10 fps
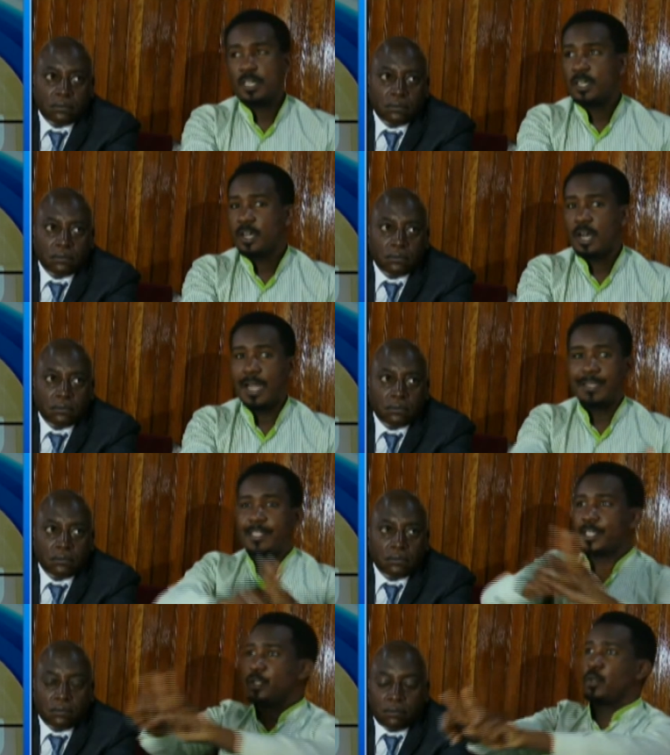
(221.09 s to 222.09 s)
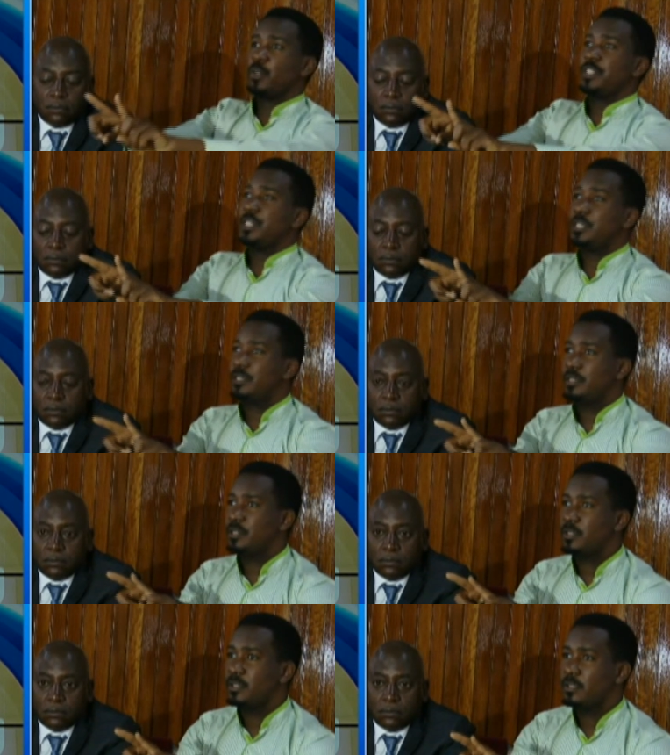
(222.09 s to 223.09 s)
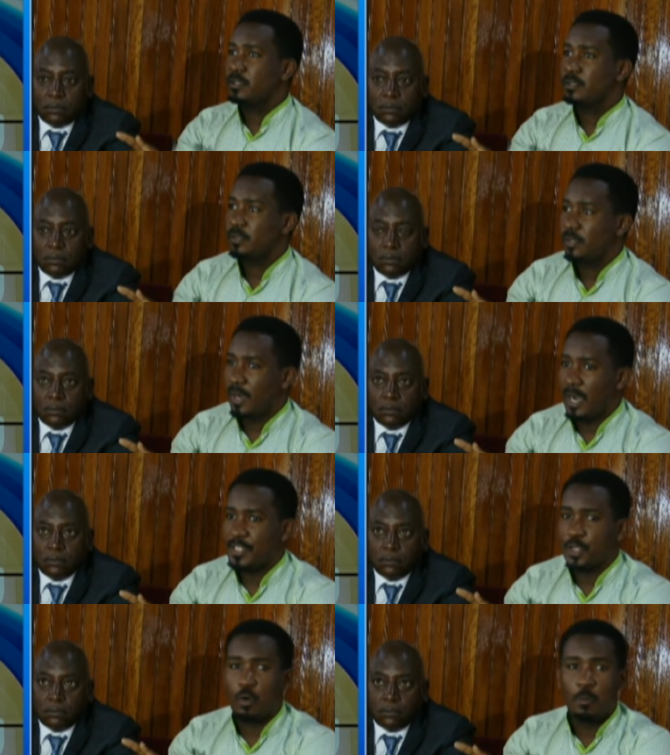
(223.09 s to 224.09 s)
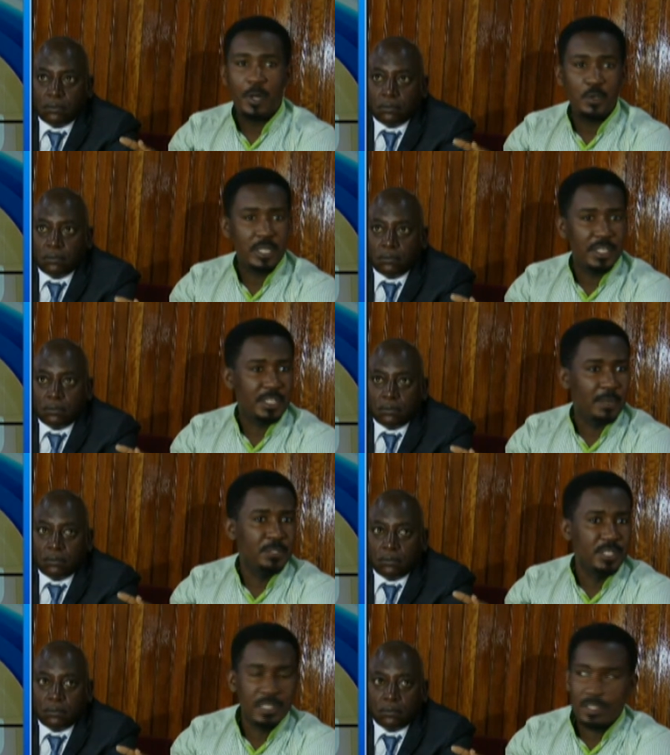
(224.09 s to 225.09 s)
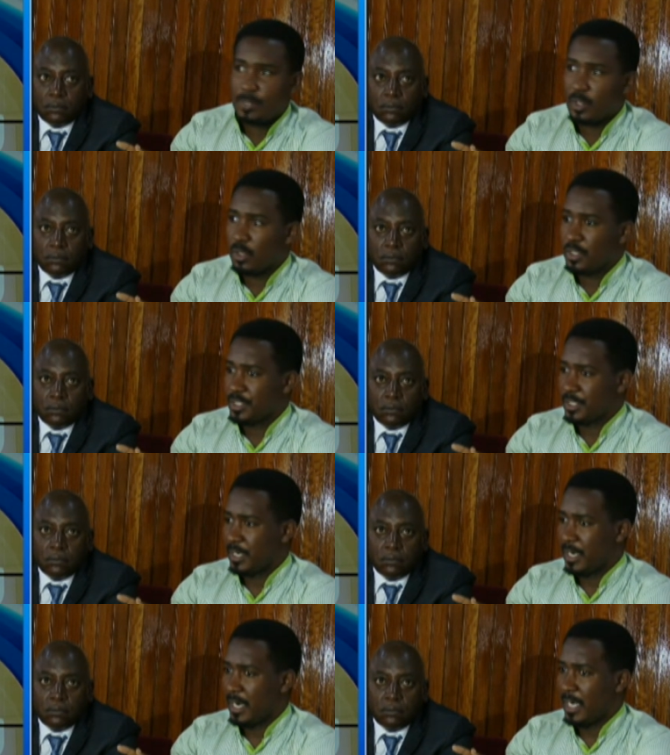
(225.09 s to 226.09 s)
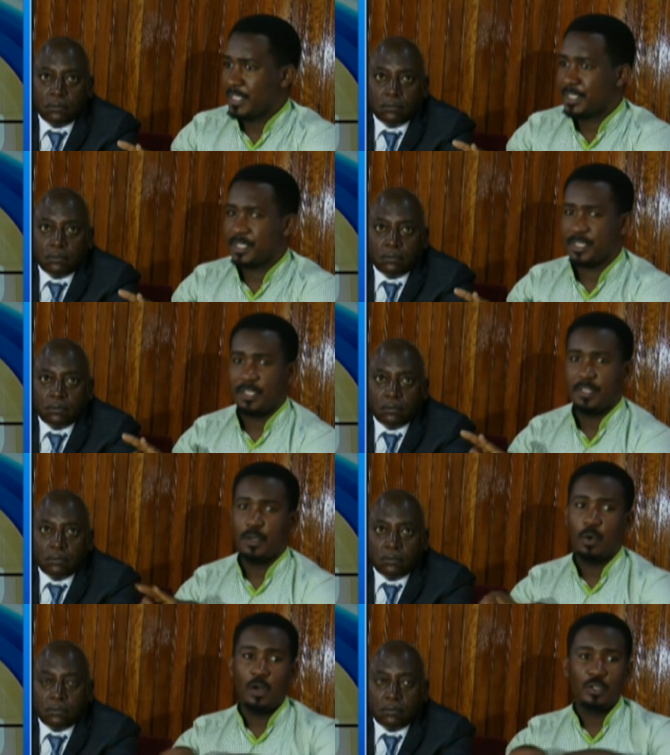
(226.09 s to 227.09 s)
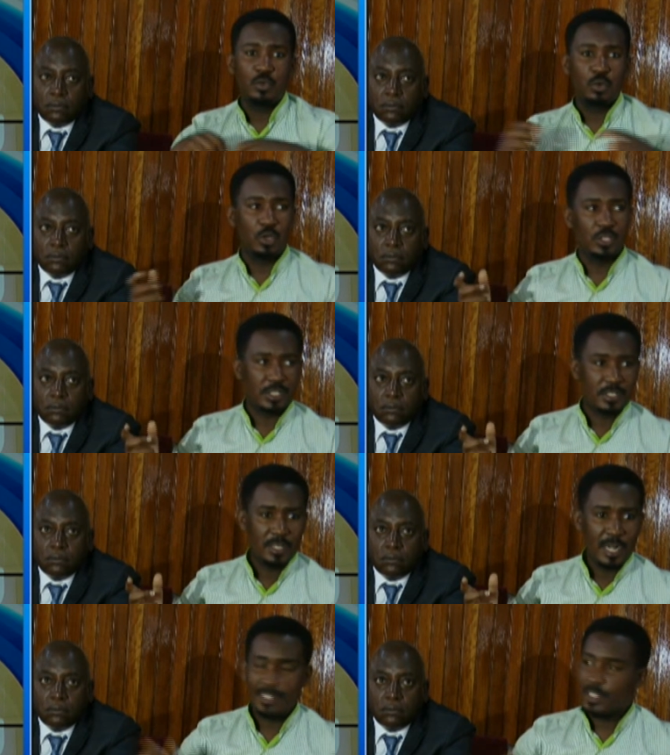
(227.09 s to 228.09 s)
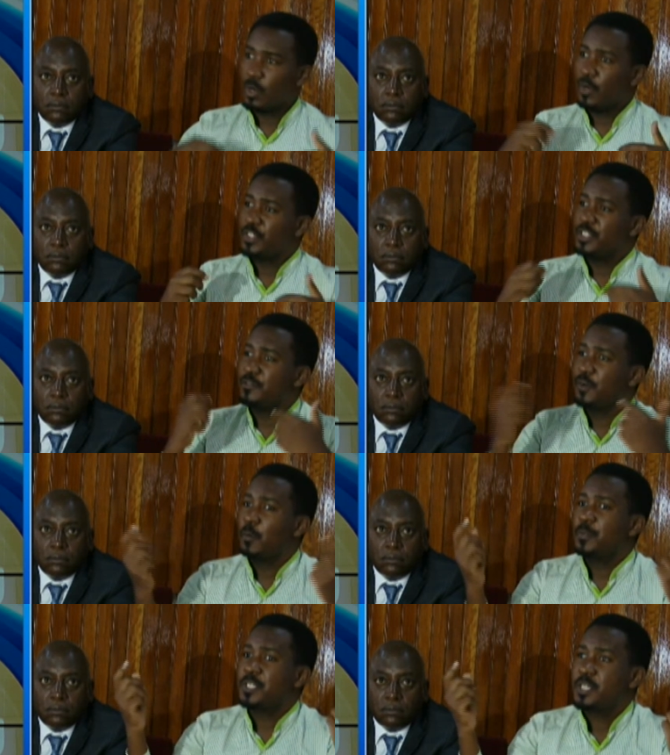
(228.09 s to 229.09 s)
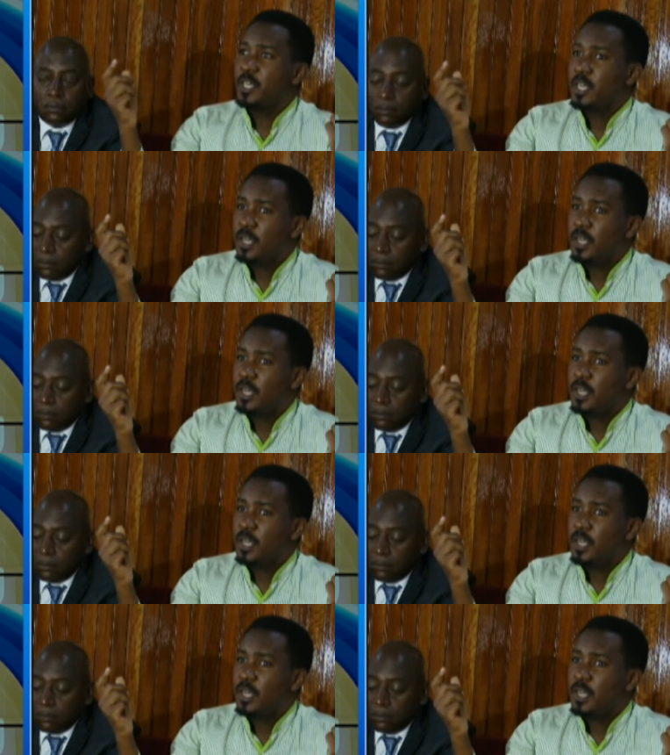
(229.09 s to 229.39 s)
Speaker 1: That's the latest coming in from Parliament as legislators call upon the Education Ministry to halt the implementation of the new all-level curriculum, arguing